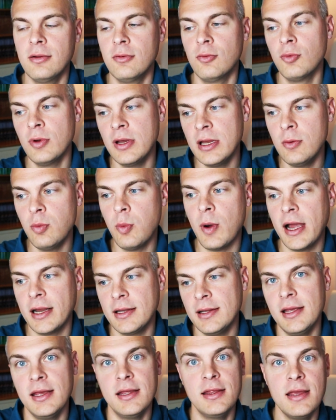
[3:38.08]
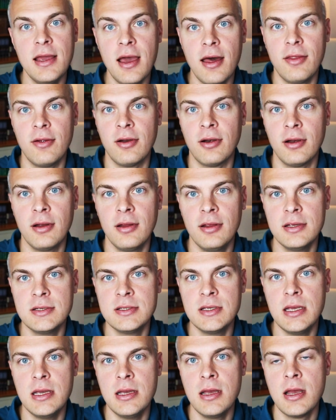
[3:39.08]
read widely in the other. You
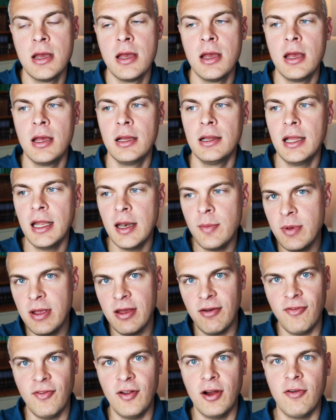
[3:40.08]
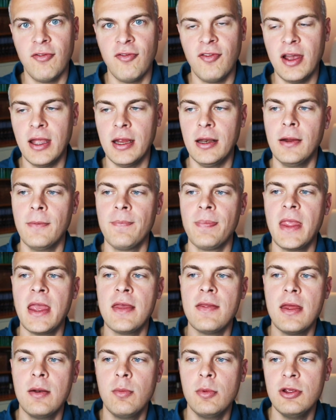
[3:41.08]
see, let it be a fair fight.
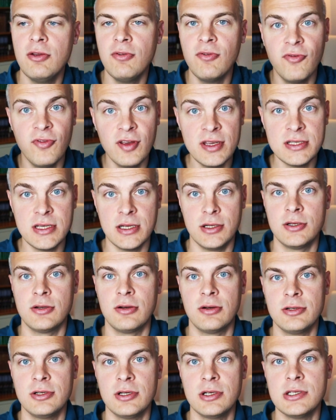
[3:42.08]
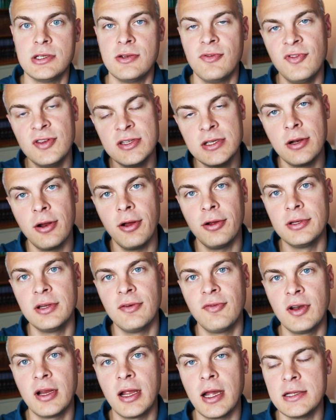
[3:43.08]
And then when you visit churches, visit all
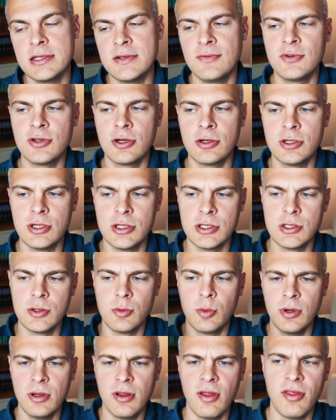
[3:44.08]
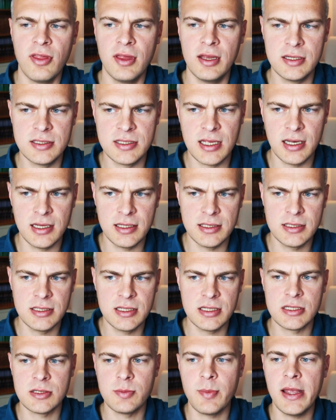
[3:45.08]
different kinds of churches. One of the things that is
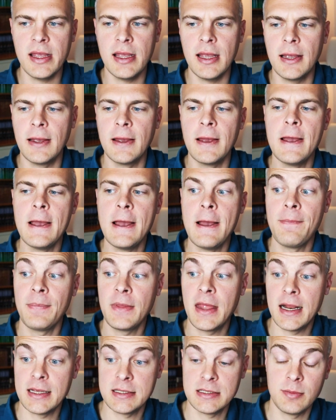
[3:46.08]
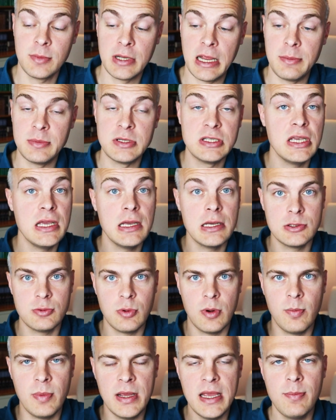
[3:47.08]
dismaying that I sometimes see is
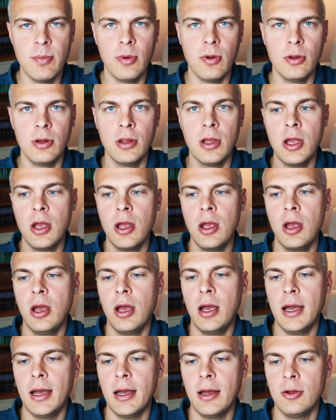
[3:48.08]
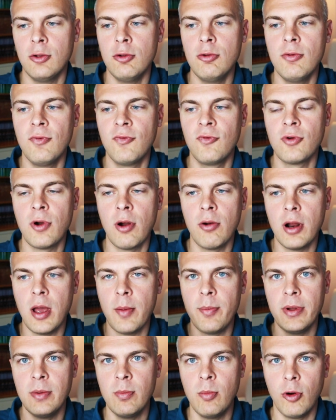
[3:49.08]
when people who've grown
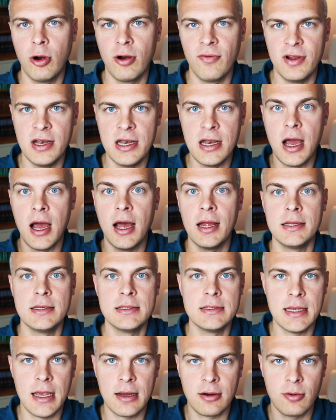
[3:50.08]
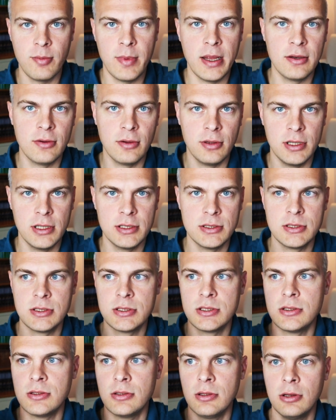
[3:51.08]
up in more of a
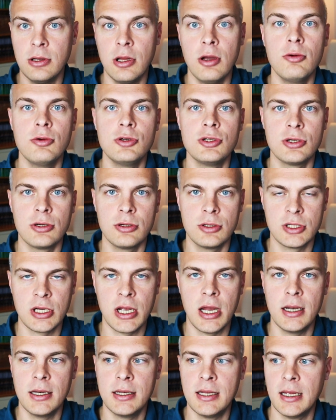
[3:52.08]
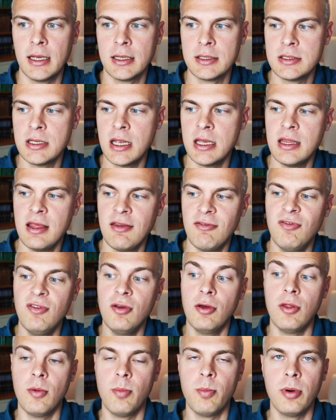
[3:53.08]
non-sacramentalist, low church context, and they
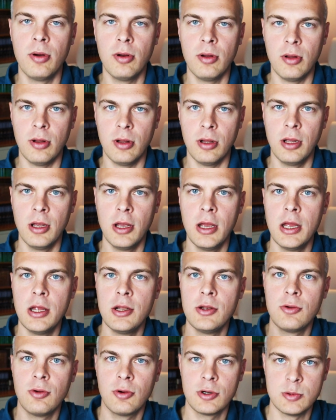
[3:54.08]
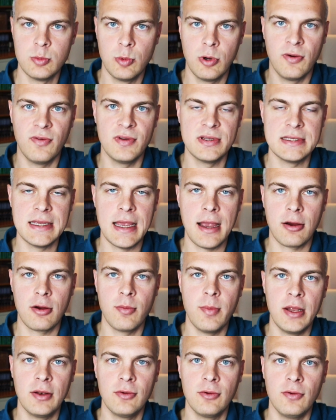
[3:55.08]
feel the pull towards more of a
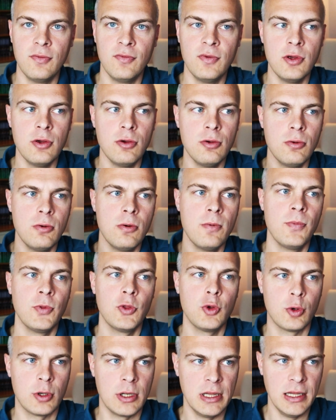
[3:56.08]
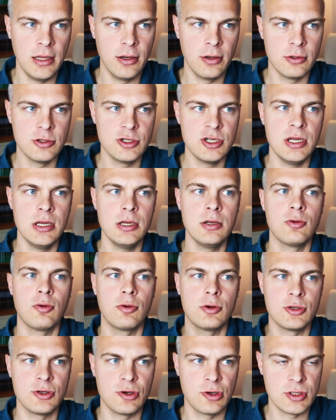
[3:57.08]
sacramental view, toward liturgy,
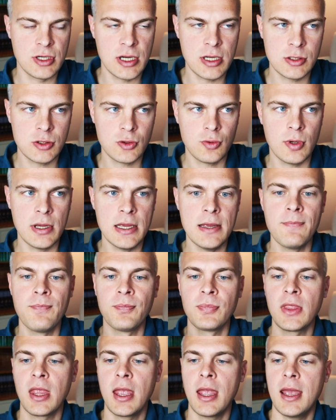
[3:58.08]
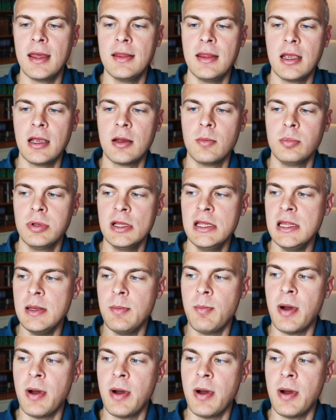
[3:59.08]
toward church history, and they completely